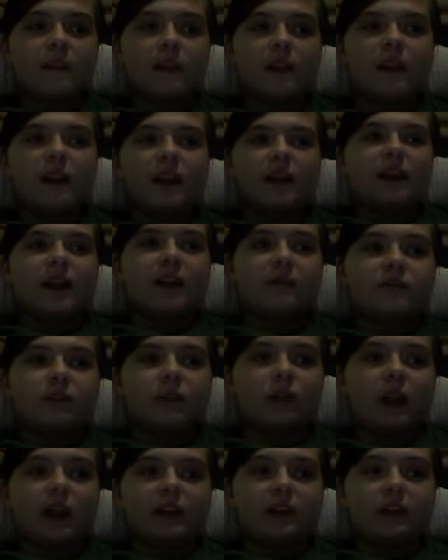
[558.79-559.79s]
And for like
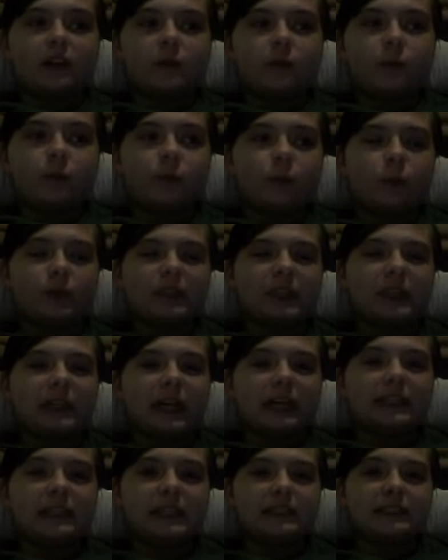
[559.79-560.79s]
a week, I
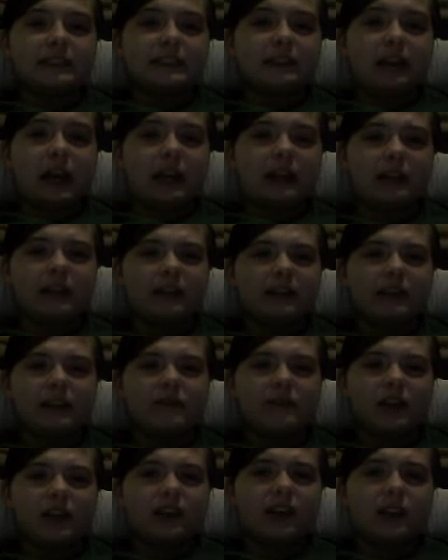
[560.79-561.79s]
didn't even
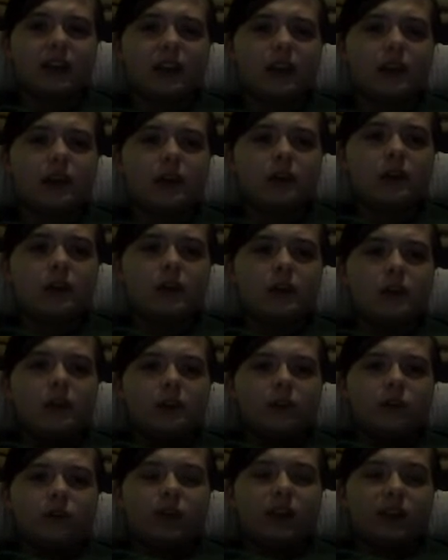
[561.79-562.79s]
get
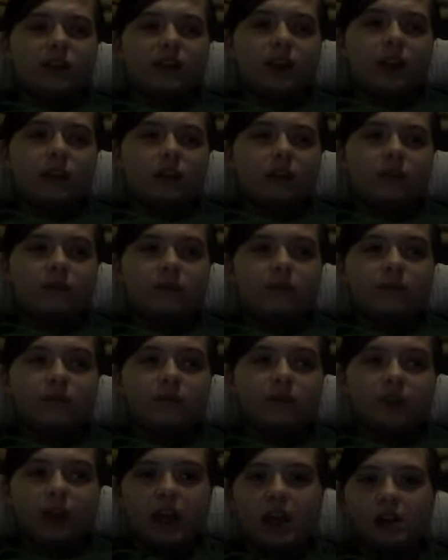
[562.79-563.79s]
recess. And
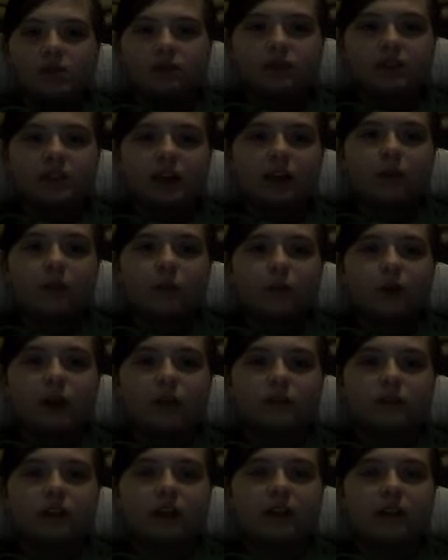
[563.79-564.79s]
it was terrible. And I was like,
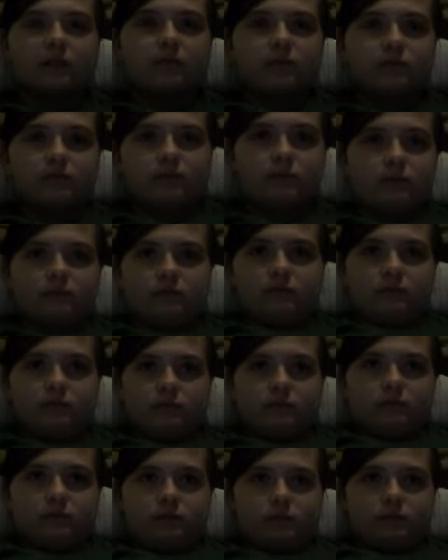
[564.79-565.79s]

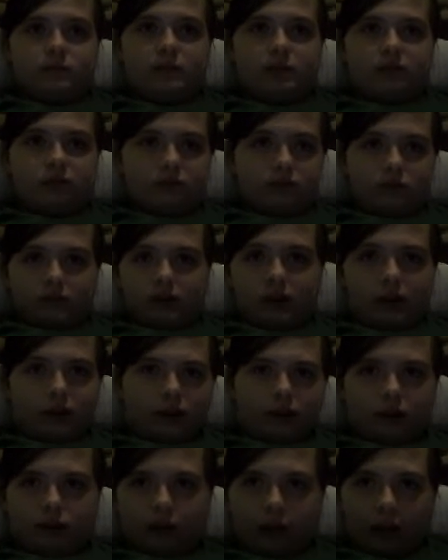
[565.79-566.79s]
this was not a good
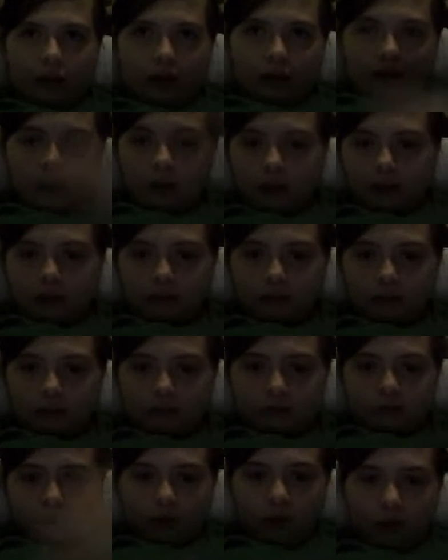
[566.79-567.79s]
idea.
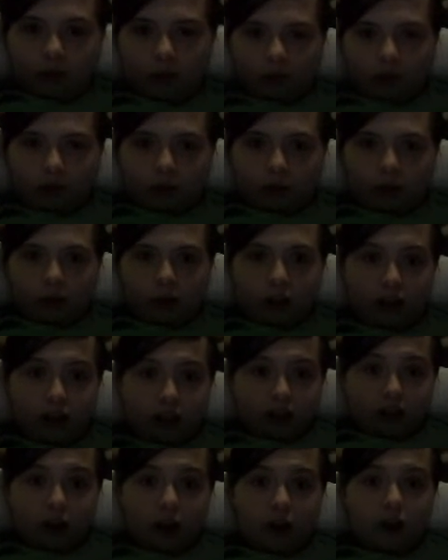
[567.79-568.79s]
I should have listened to that
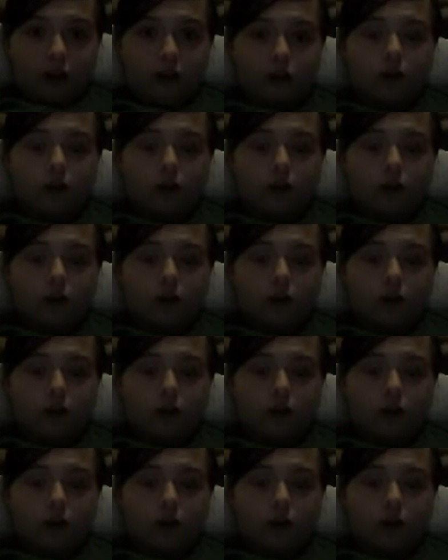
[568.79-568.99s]
girl.